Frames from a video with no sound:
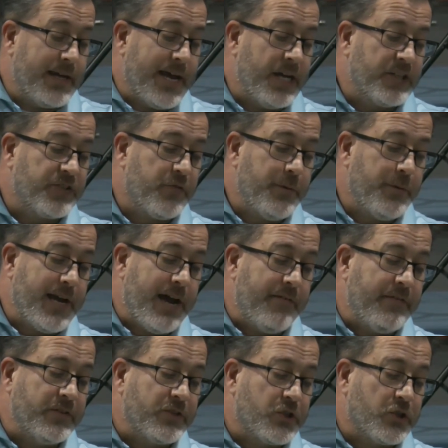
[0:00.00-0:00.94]
As for me, I've
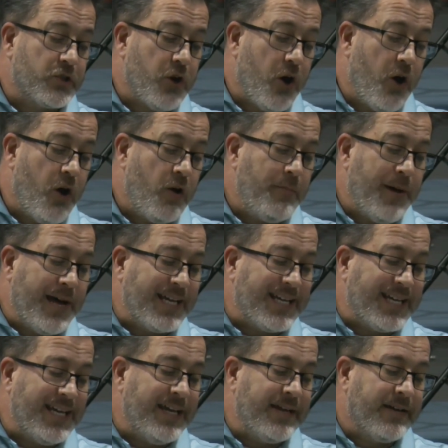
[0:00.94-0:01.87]
installed my
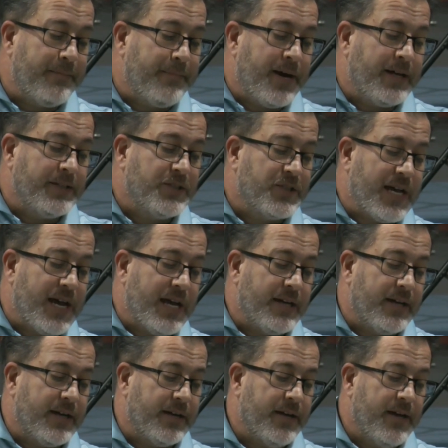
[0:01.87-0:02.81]
king upon
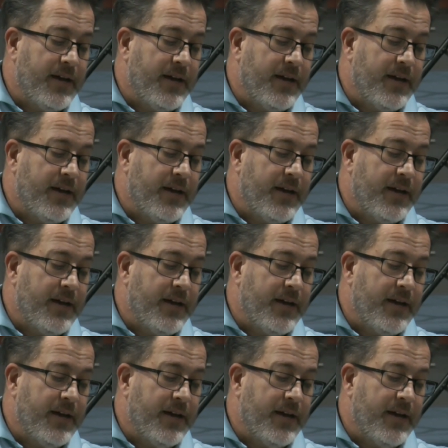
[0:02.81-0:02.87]
Zion,